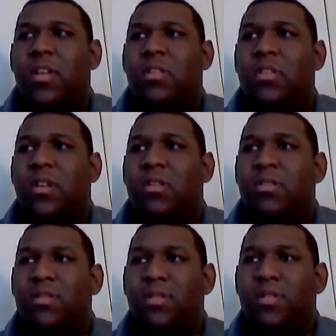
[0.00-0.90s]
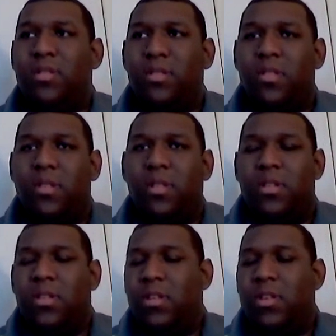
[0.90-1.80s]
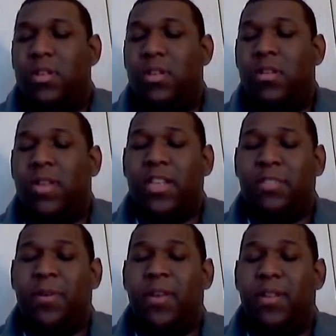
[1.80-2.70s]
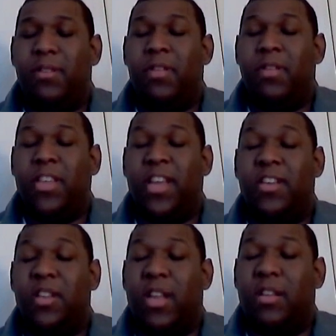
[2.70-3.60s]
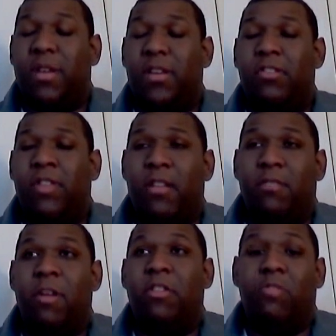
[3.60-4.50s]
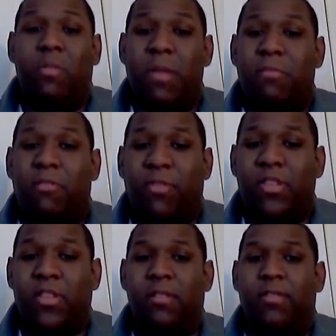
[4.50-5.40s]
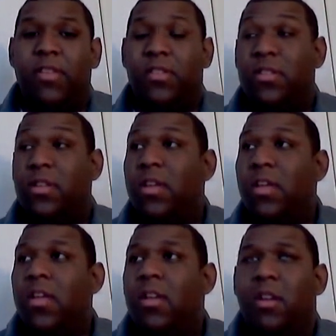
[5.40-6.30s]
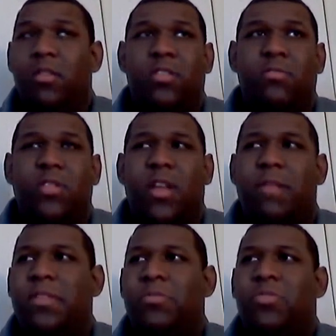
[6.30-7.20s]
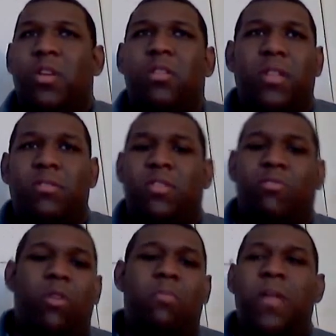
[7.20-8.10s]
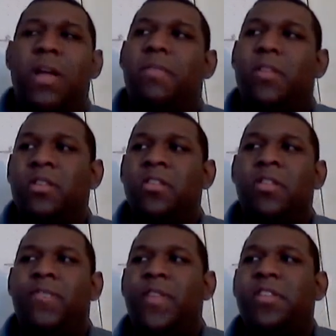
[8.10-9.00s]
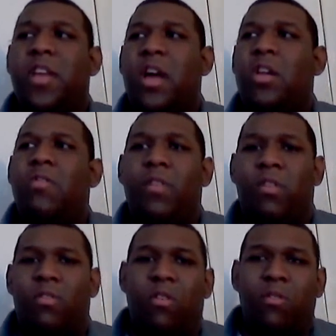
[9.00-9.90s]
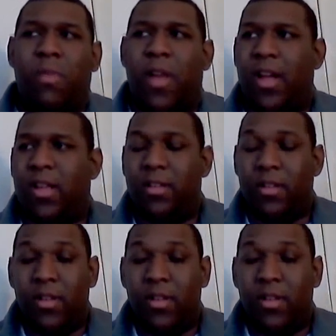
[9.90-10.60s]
You know, I mean, that's pretty, you know, intense. That's something you remember from the series. You know, she was having some struggle. There was a roadblock. She eventually got over her roadblock,